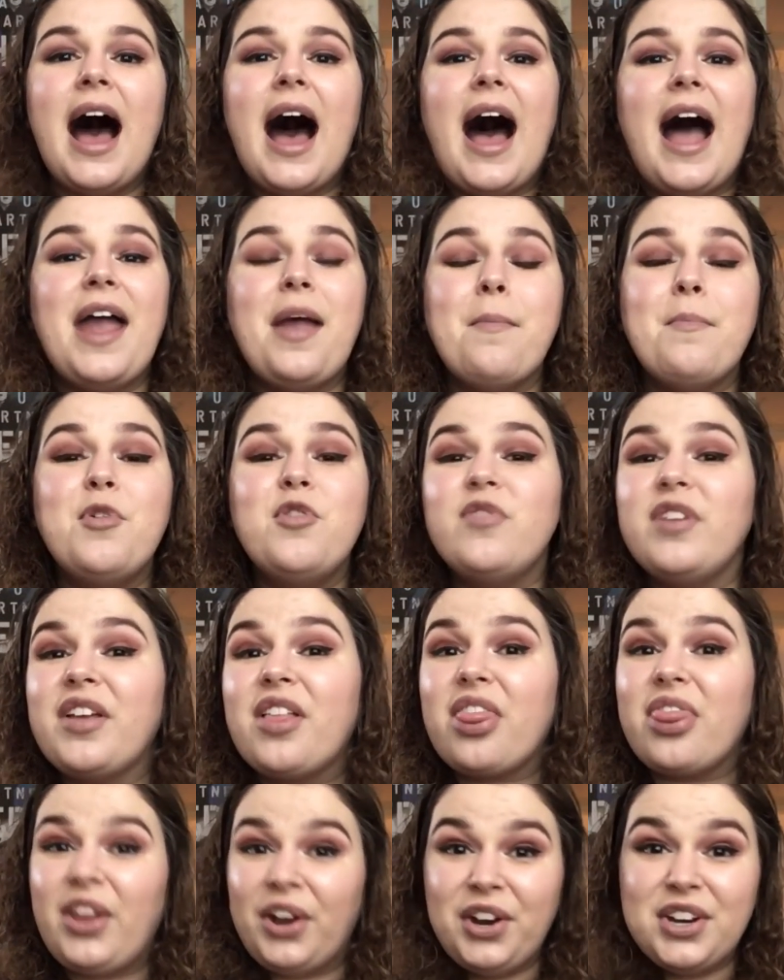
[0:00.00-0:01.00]
I am
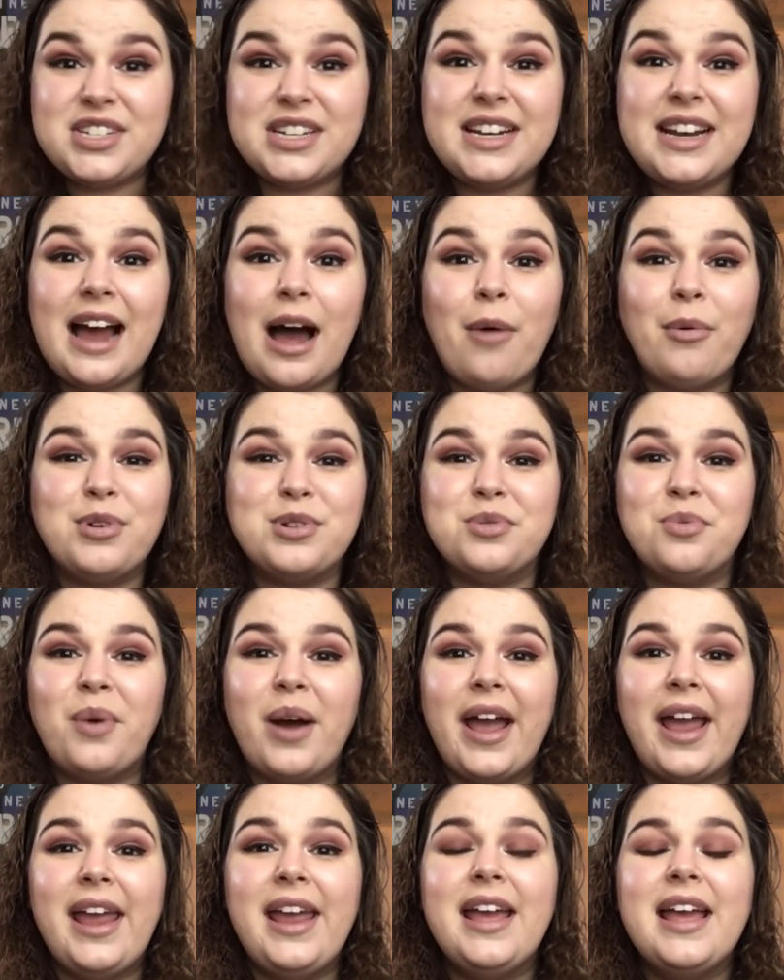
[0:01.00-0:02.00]
moving 13 hours
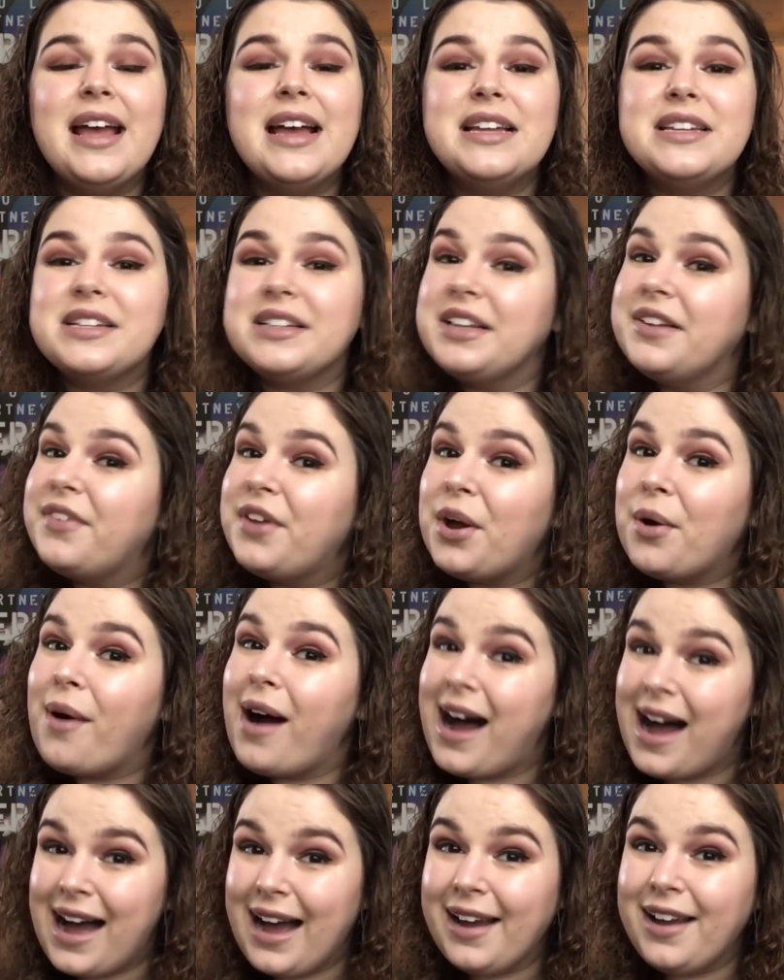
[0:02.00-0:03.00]
away to live in
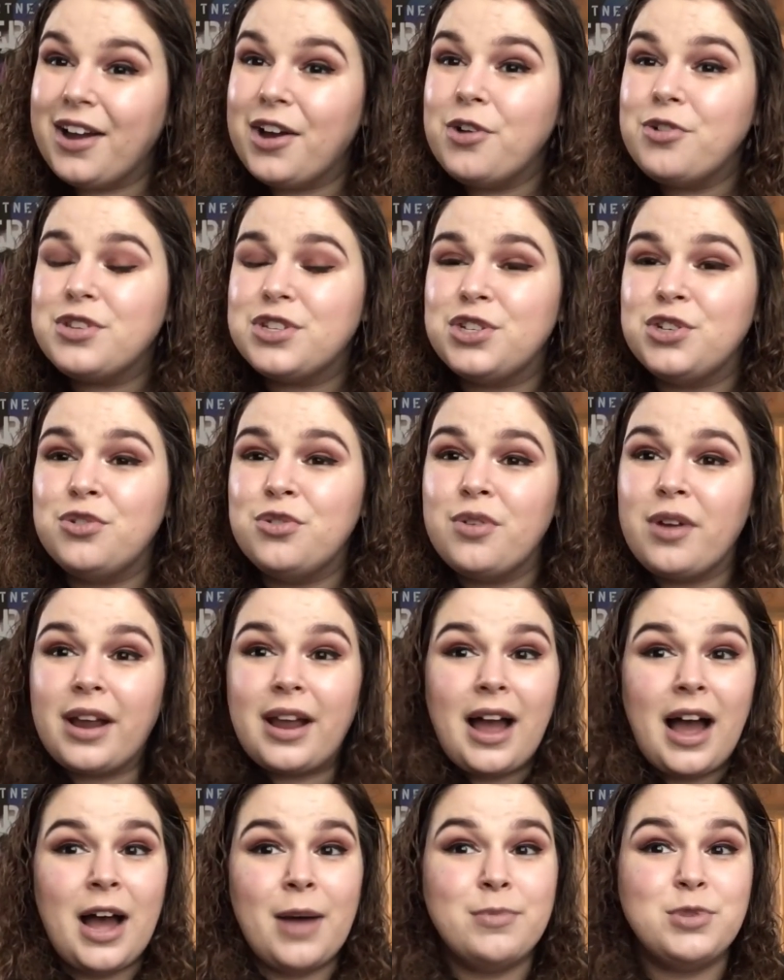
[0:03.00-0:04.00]
Ohio to
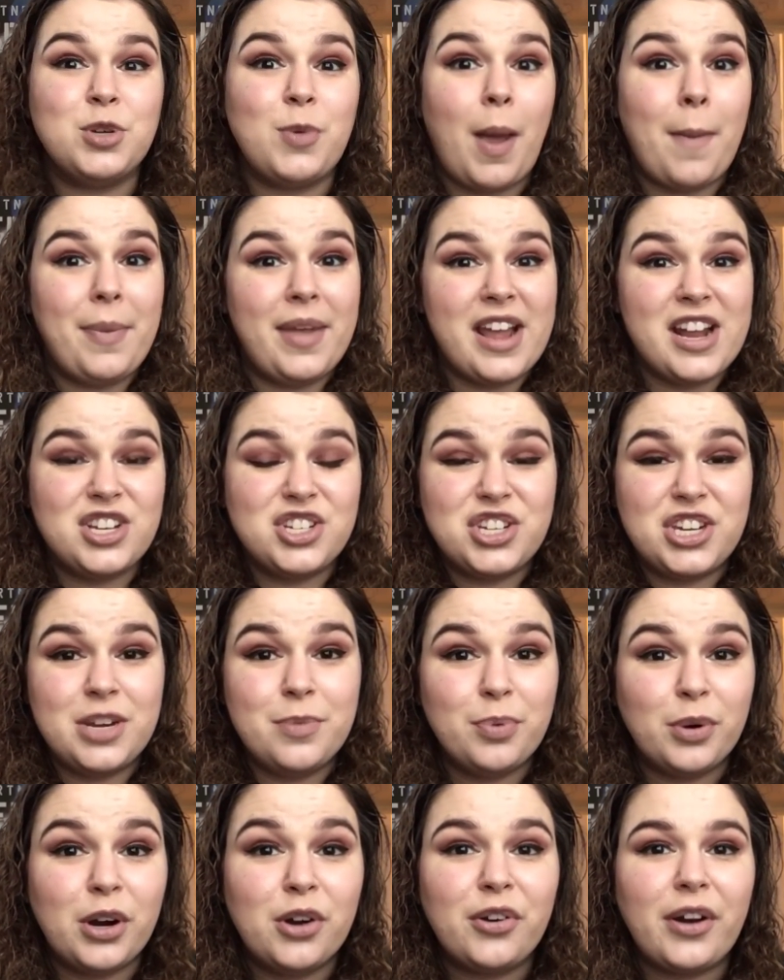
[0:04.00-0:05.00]
do my
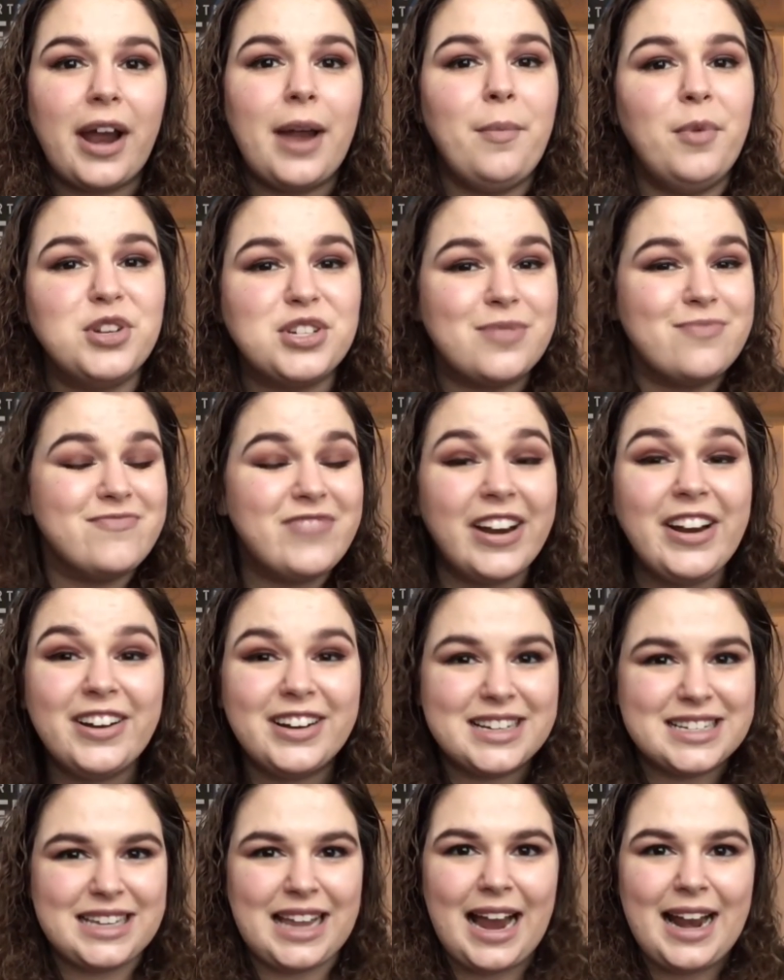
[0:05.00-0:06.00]
PhD program, which I'm
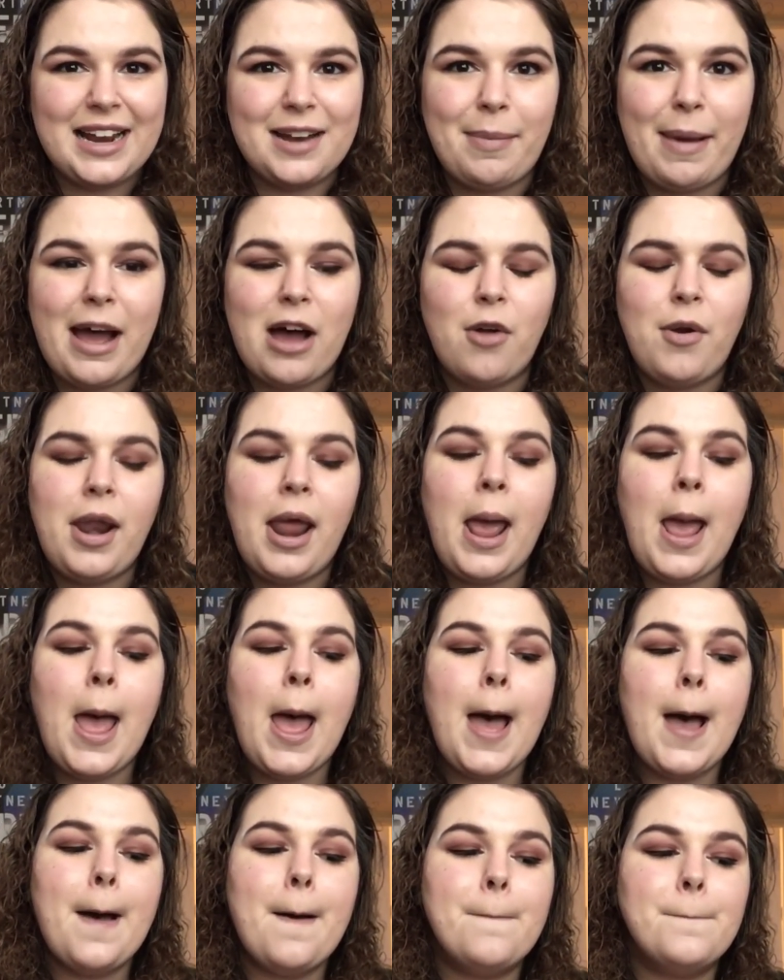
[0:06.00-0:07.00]
very excited about.
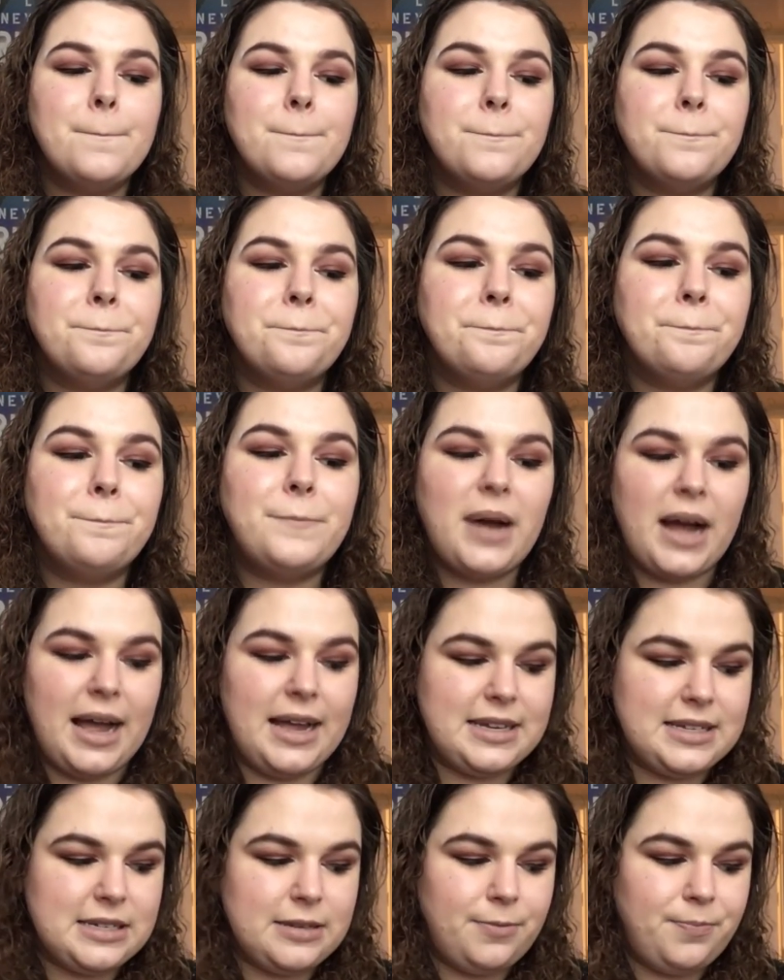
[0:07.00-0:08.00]

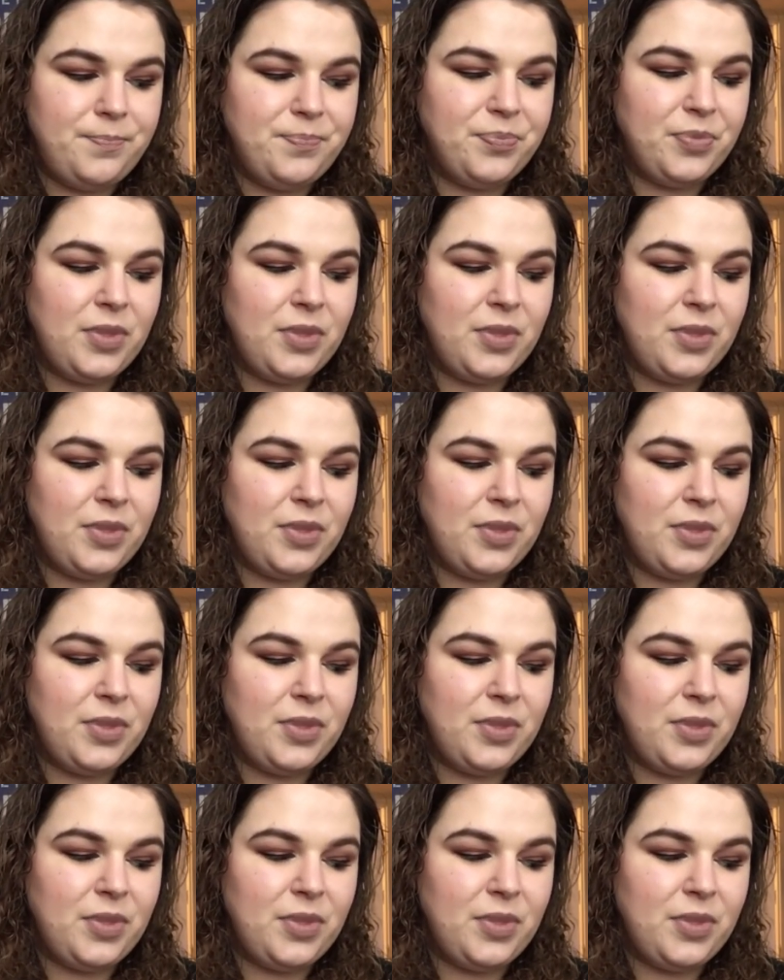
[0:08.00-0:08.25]
But